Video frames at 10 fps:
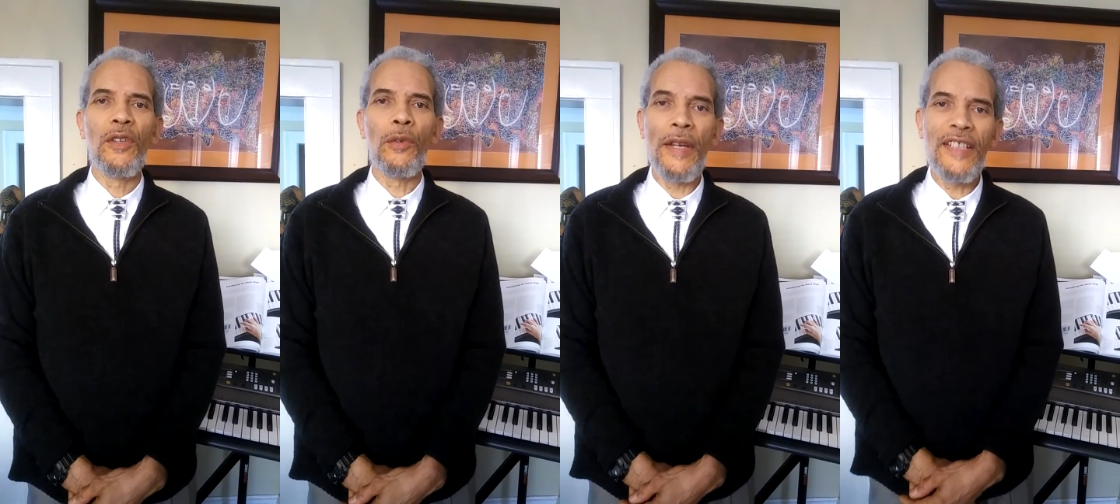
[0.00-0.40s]

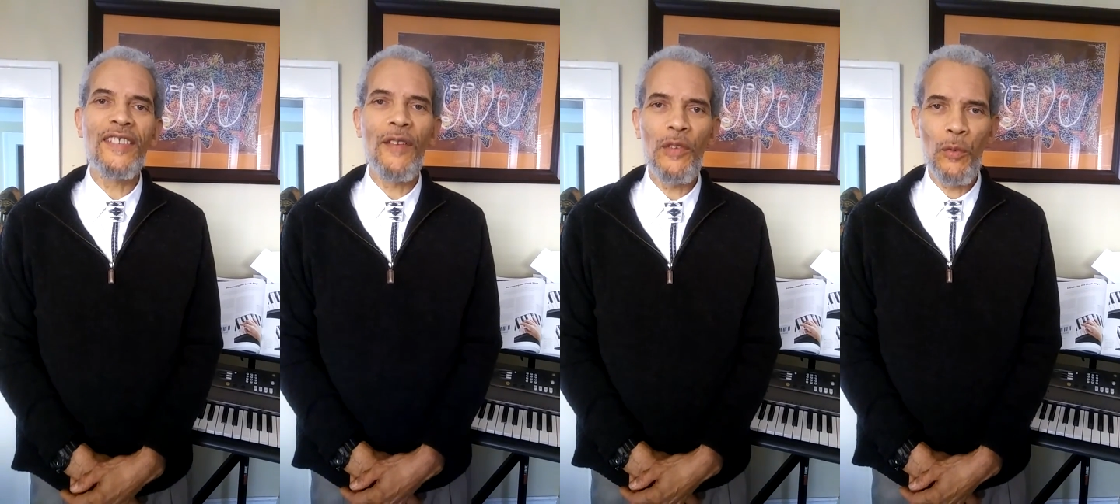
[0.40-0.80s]
Greetings,
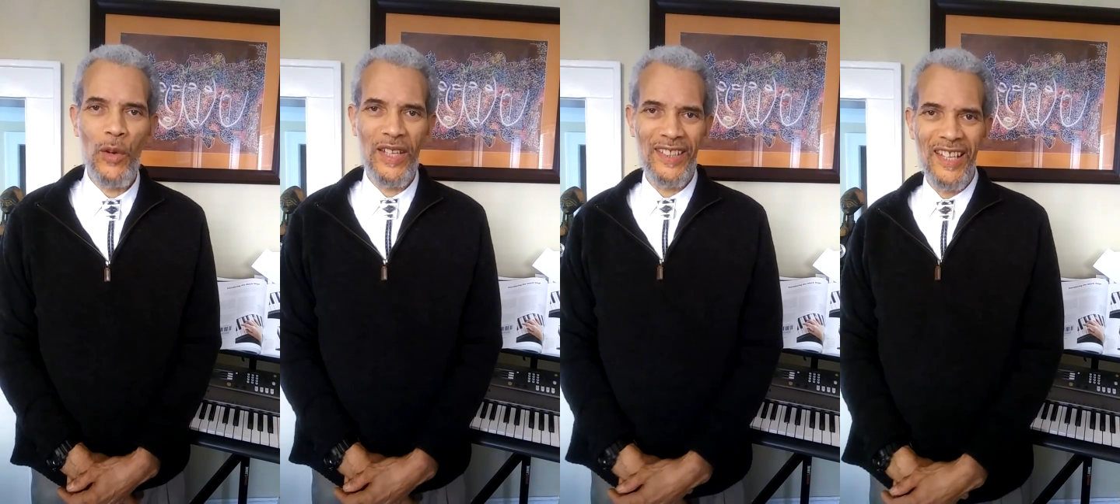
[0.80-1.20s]

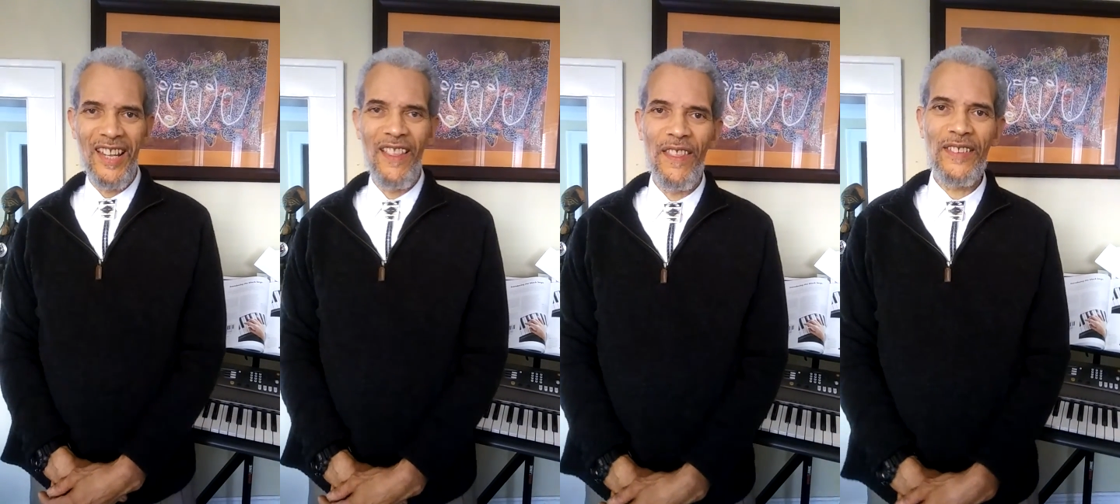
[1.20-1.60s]
everyone.
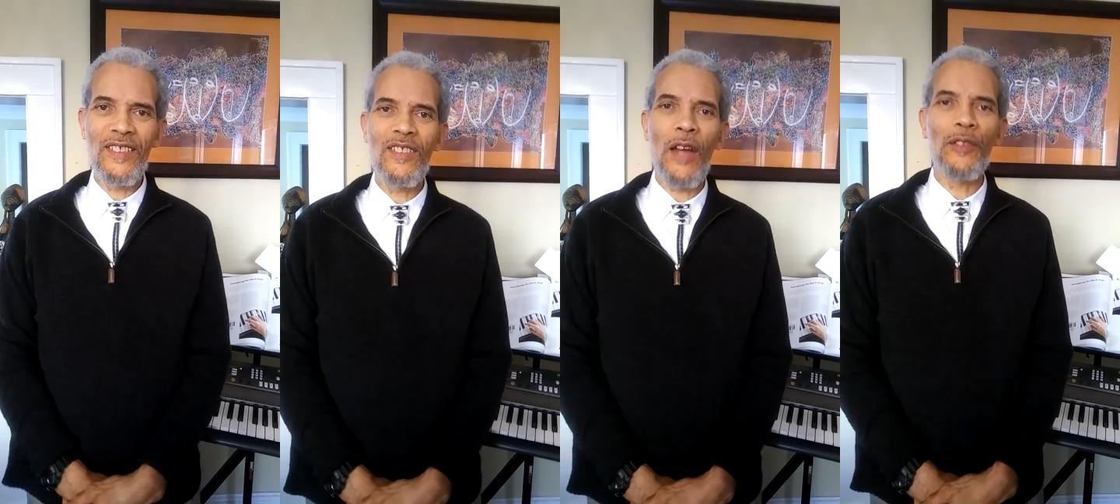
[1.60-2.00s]
This
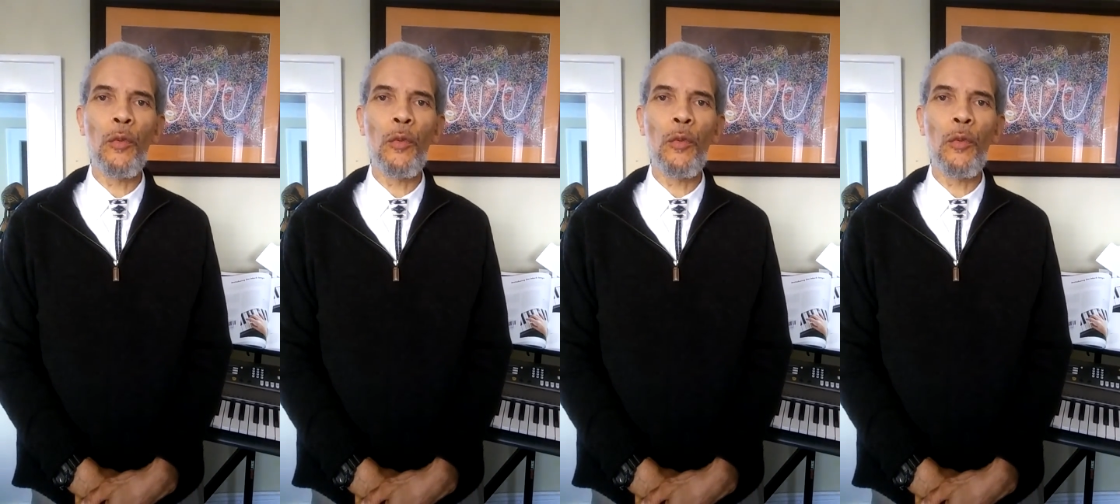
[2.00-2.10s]
is Dr.